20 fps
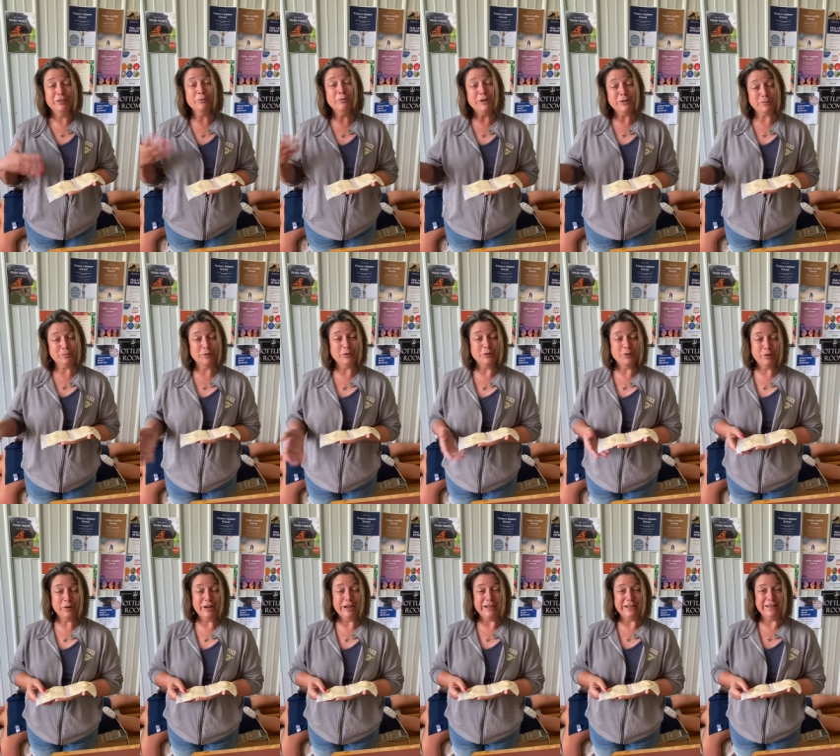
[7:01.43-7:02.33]
the
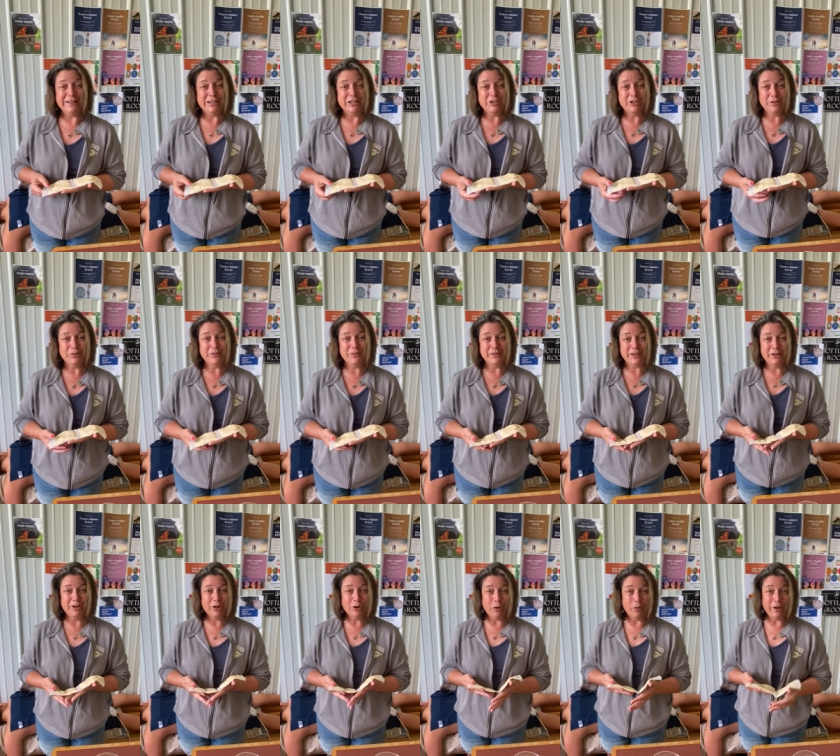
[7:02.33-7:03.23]
respiratory issues that
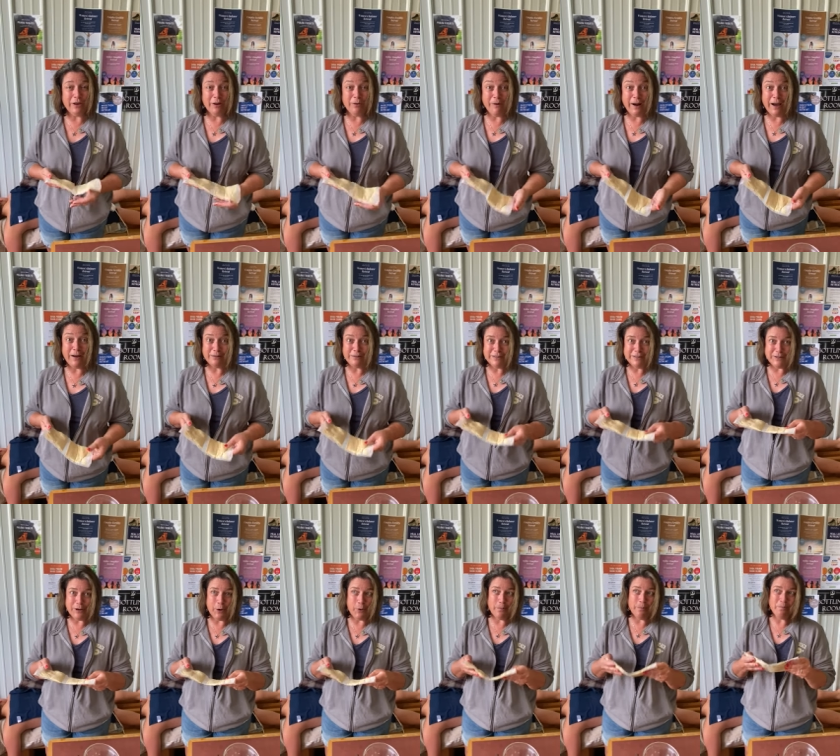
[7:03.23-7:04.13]
are going around.
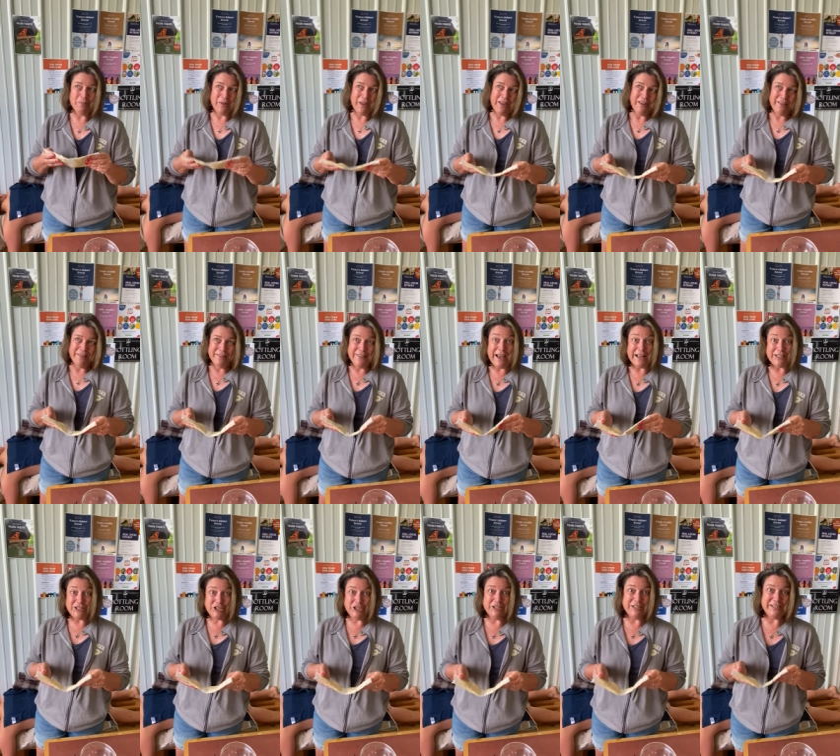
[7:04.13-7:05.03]
So
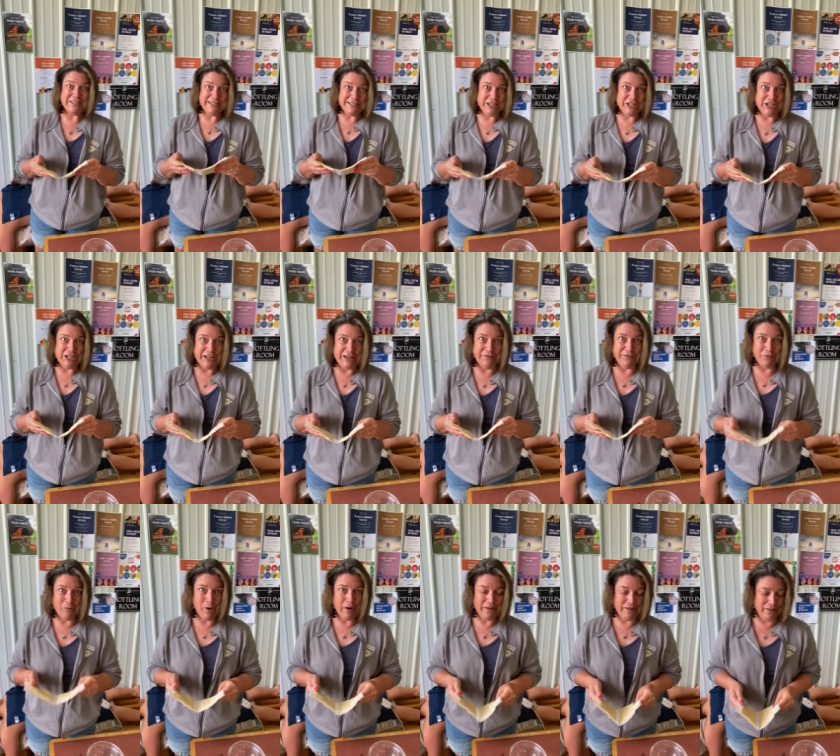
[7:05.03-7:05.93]
that's just the chief
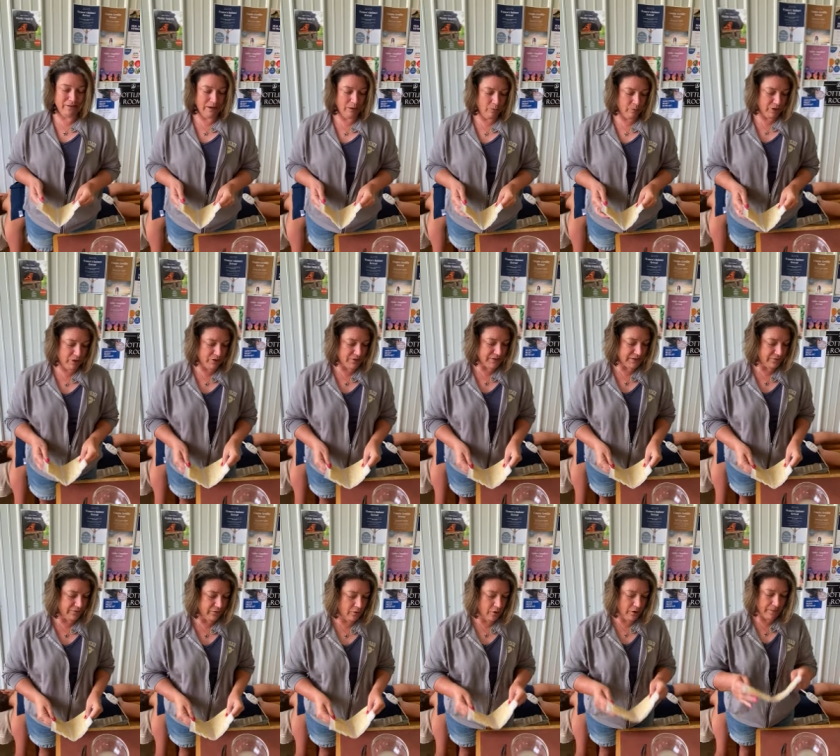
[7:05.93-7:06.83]
one that we use it
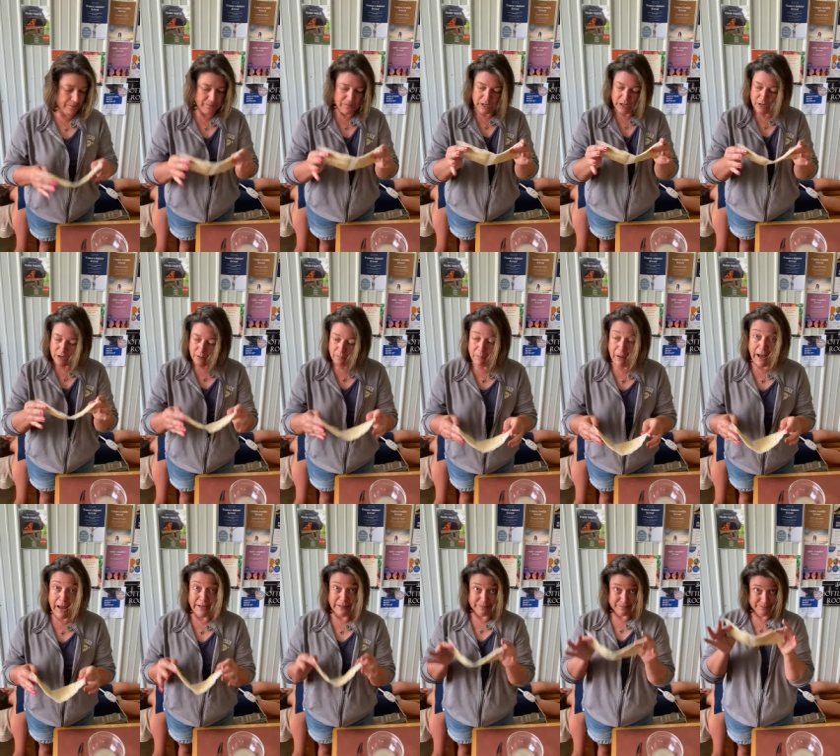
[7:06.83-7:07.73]
for.
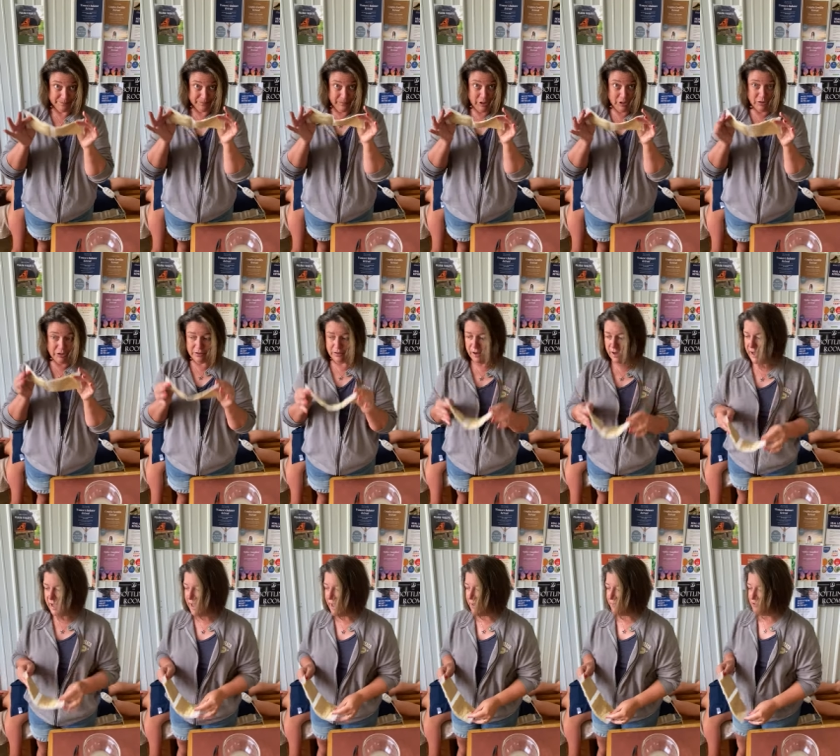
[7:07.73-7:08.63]
But you do not
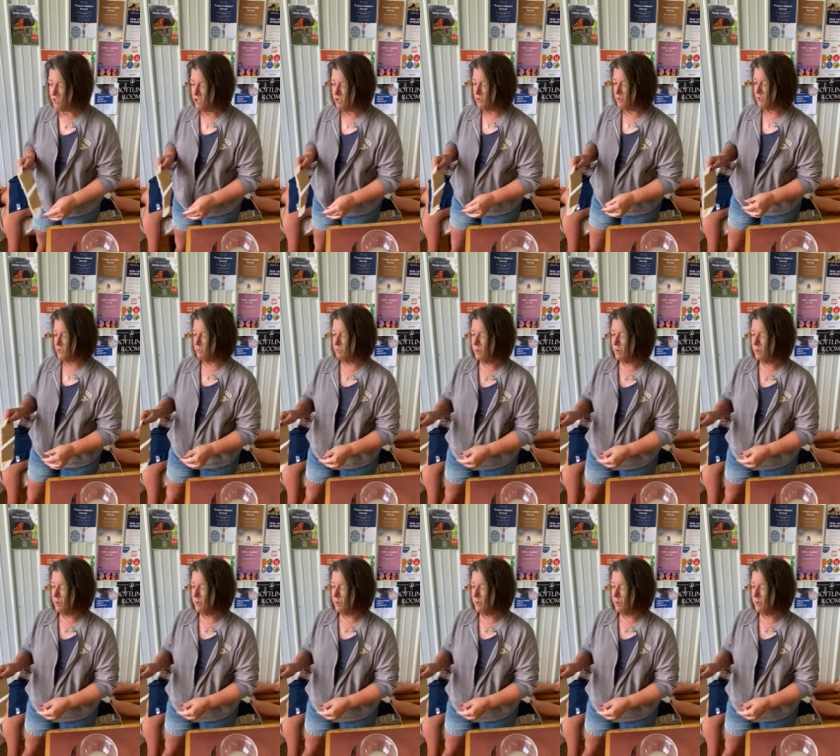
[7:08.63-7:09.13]
have to use a